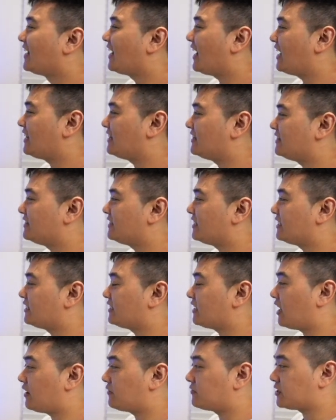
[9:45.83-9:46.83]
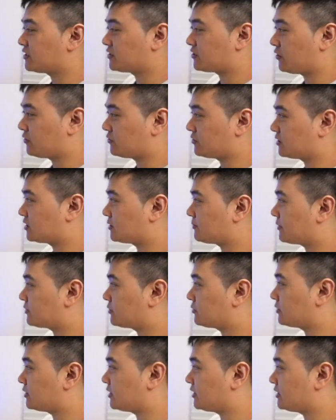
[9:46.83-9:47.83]
and then I've just chosen
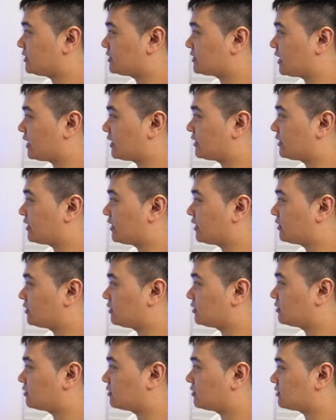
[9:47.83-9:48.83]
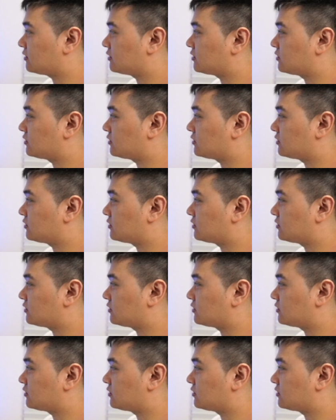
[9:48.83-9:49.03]
specialties, and then